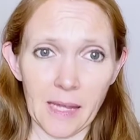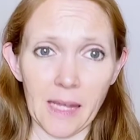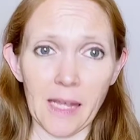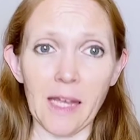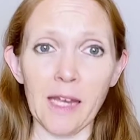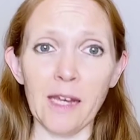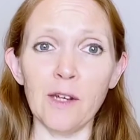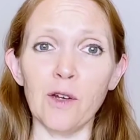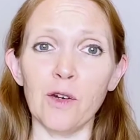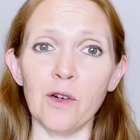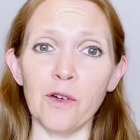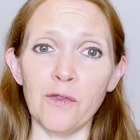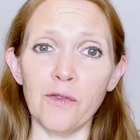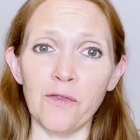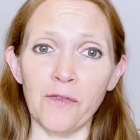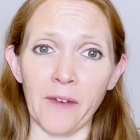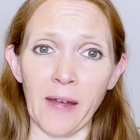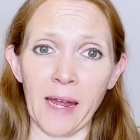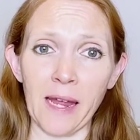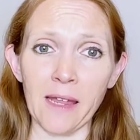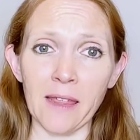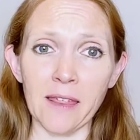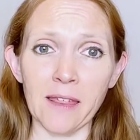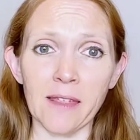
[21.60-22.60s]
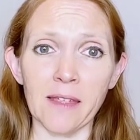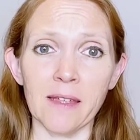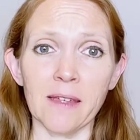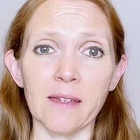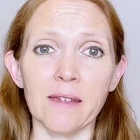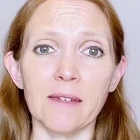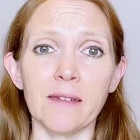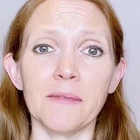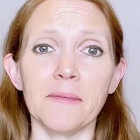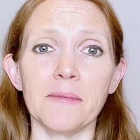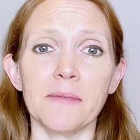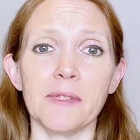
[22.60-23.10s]
in good faith,
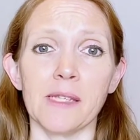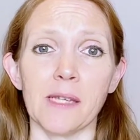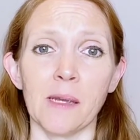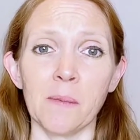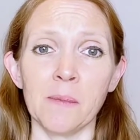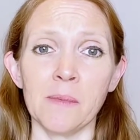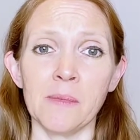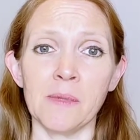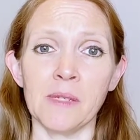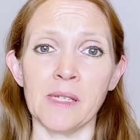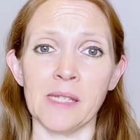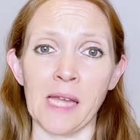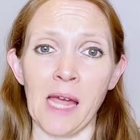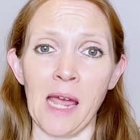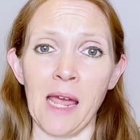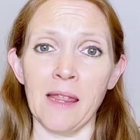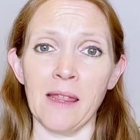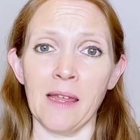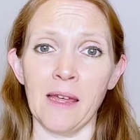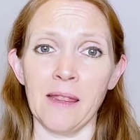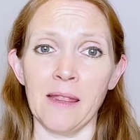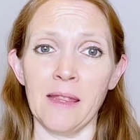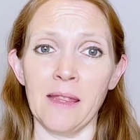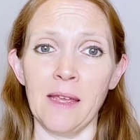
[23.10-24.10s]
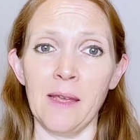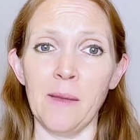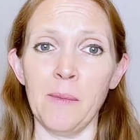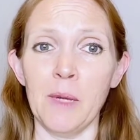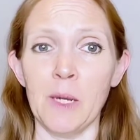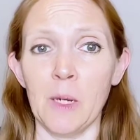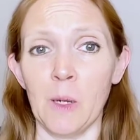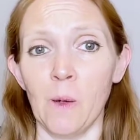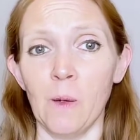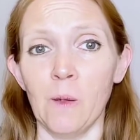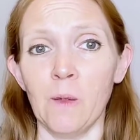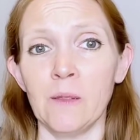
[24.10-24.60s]
some say that thee
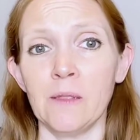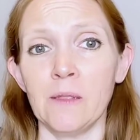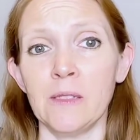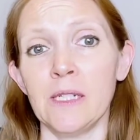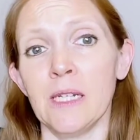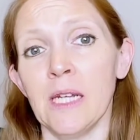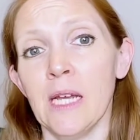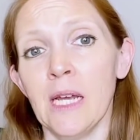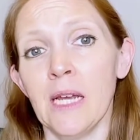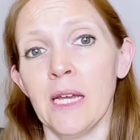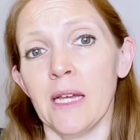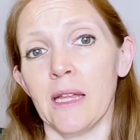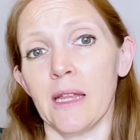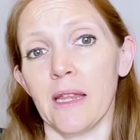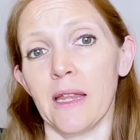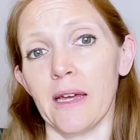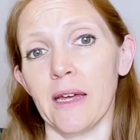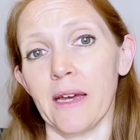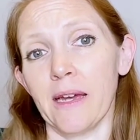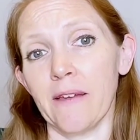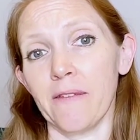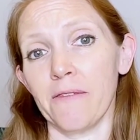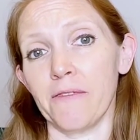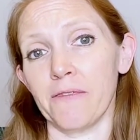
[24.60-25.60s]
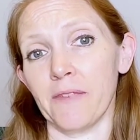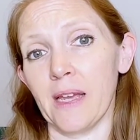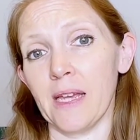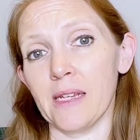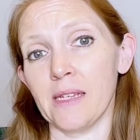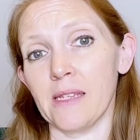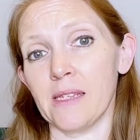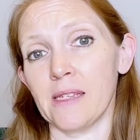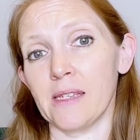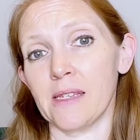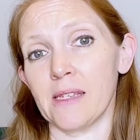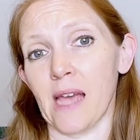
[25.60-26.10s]
behold, thy
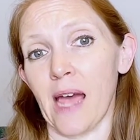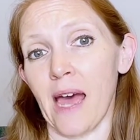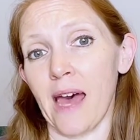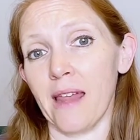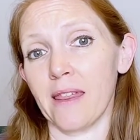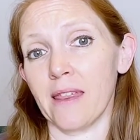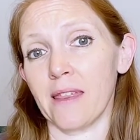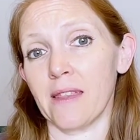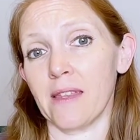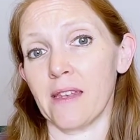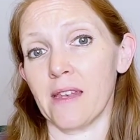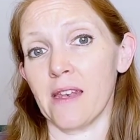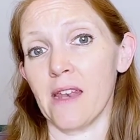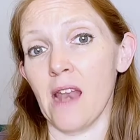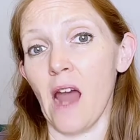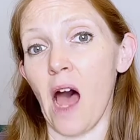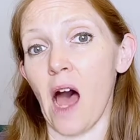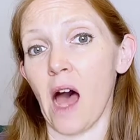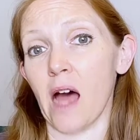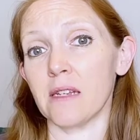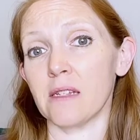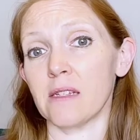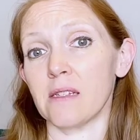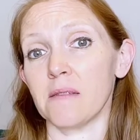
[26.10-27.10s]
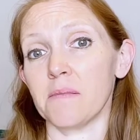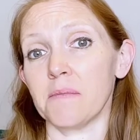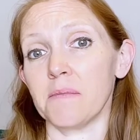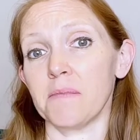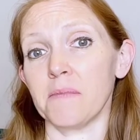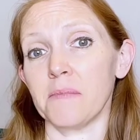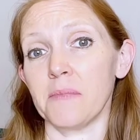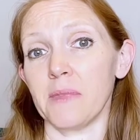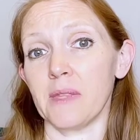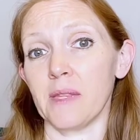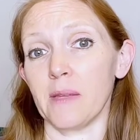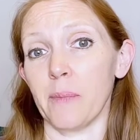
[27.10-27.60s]
face hath not
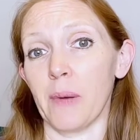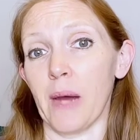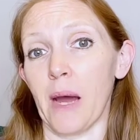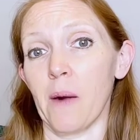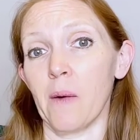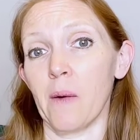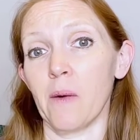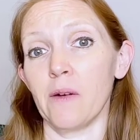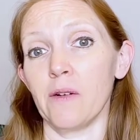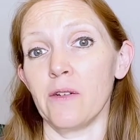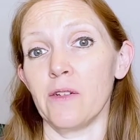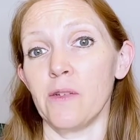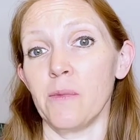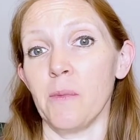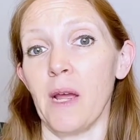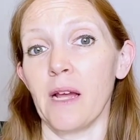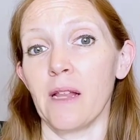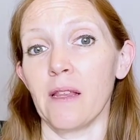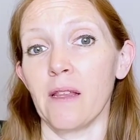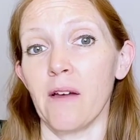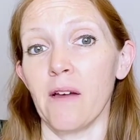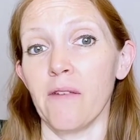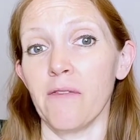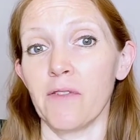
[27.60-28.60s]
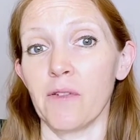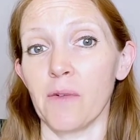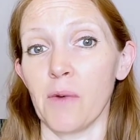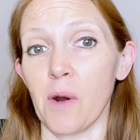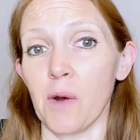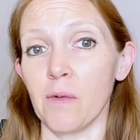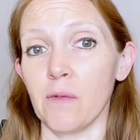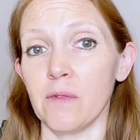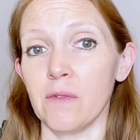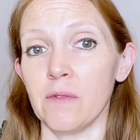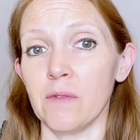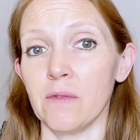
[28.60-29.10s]
the power to make love
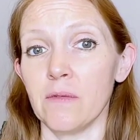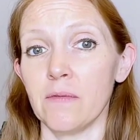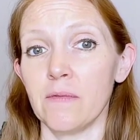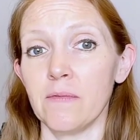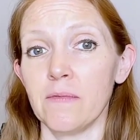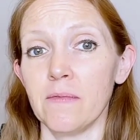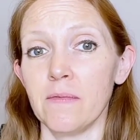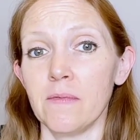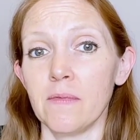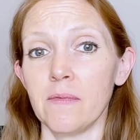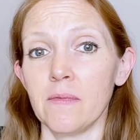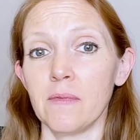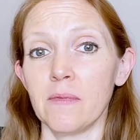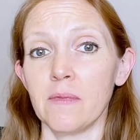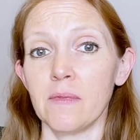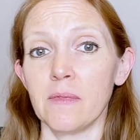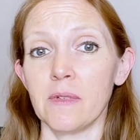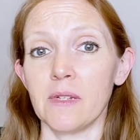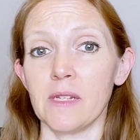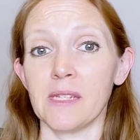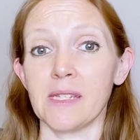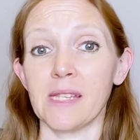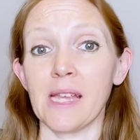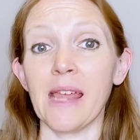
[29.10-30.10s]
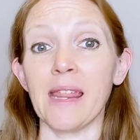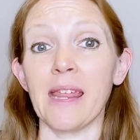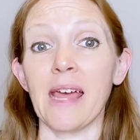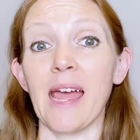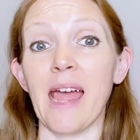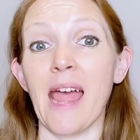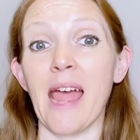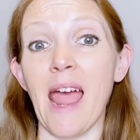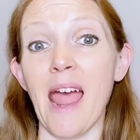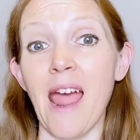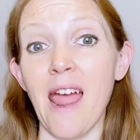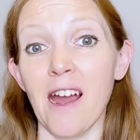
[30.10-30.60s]
groan. To say
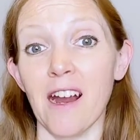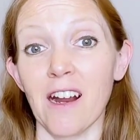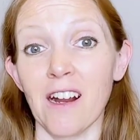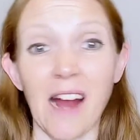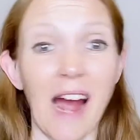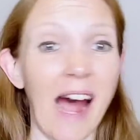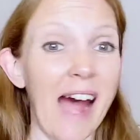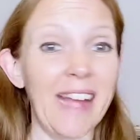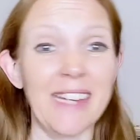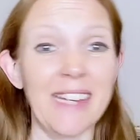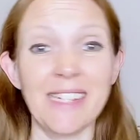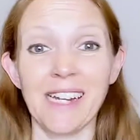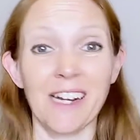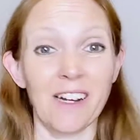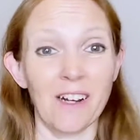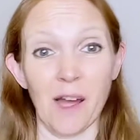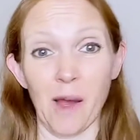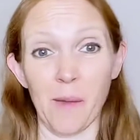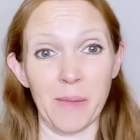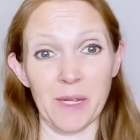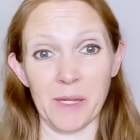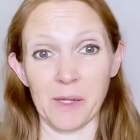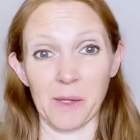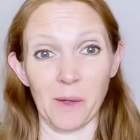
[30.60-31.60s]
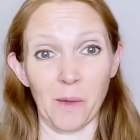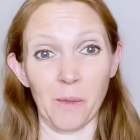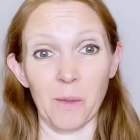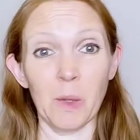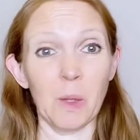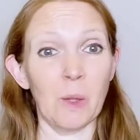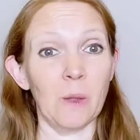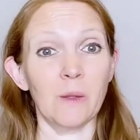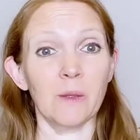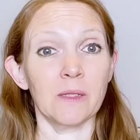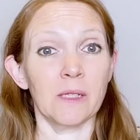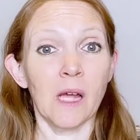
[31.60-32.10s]
they err, I dare not be so
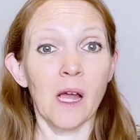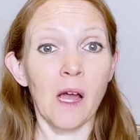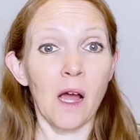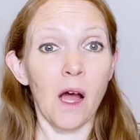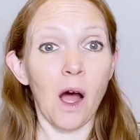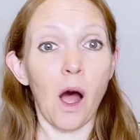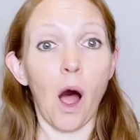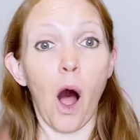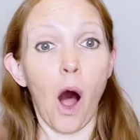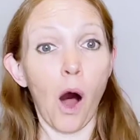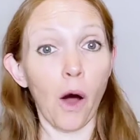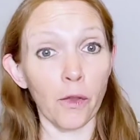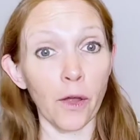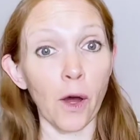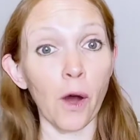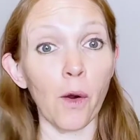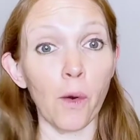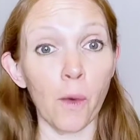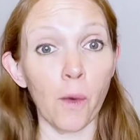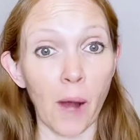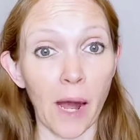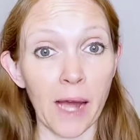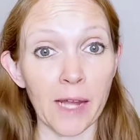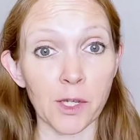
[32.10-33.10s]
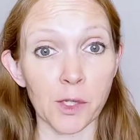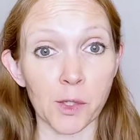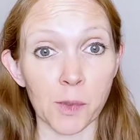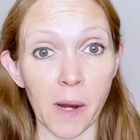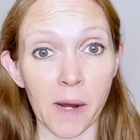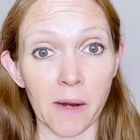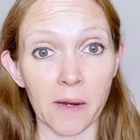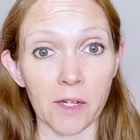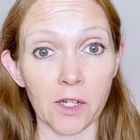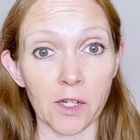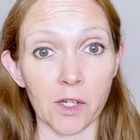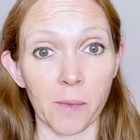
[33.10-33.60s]
bold, although I
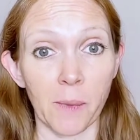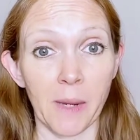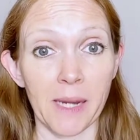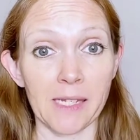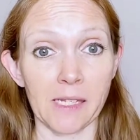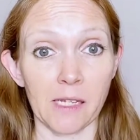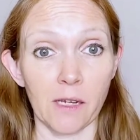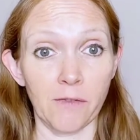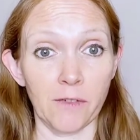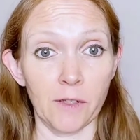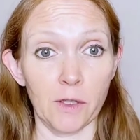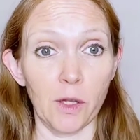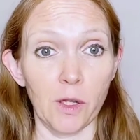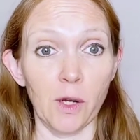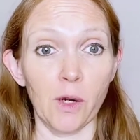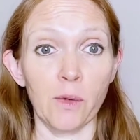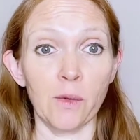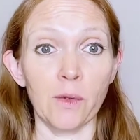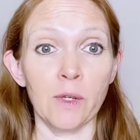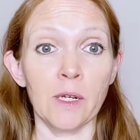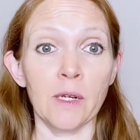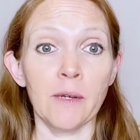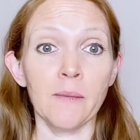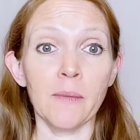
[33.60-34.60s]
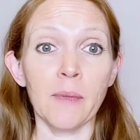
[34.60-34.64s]
swear it to myself alone.